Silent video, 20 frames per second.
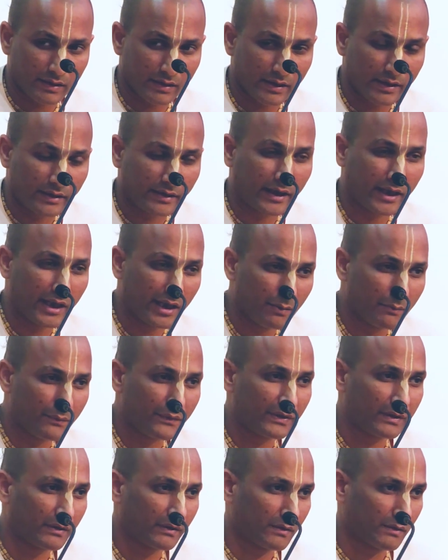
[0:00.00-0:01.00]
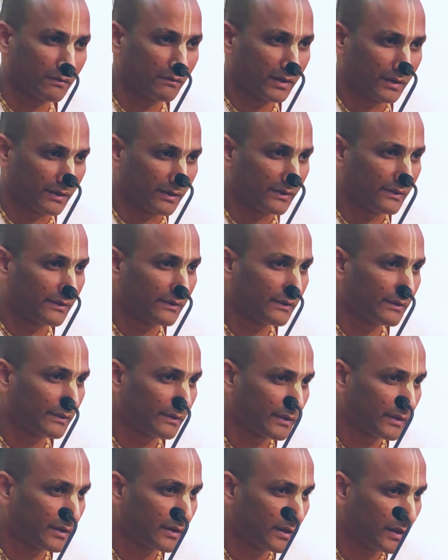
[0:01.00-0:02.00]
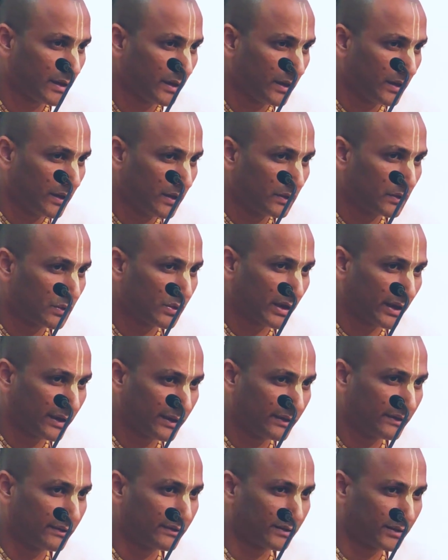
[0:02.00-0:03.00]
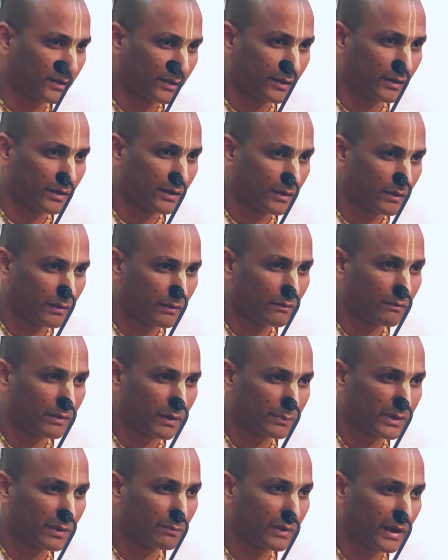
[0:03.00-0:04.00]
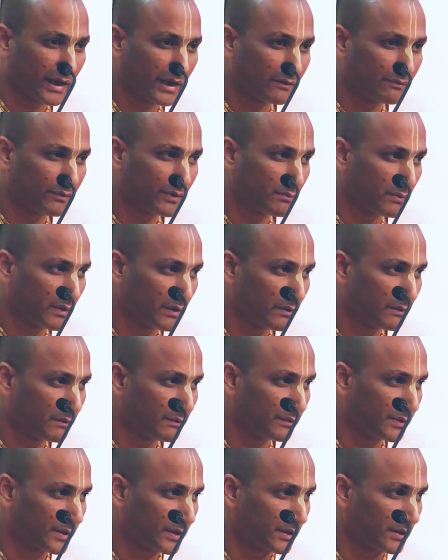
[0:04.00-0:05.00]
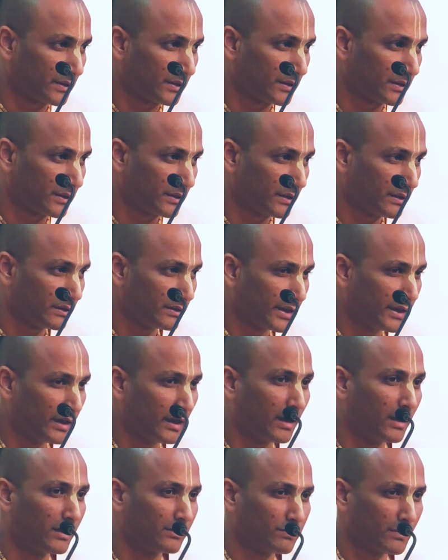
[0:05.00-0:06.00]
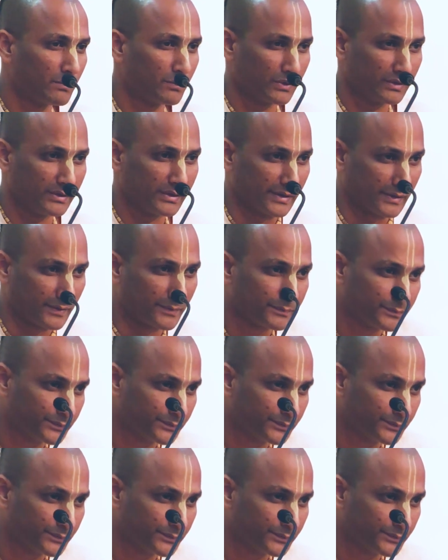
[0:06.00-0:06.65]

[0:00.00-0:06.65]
It helps ones to rise from the platform of Dehatma Buddhi,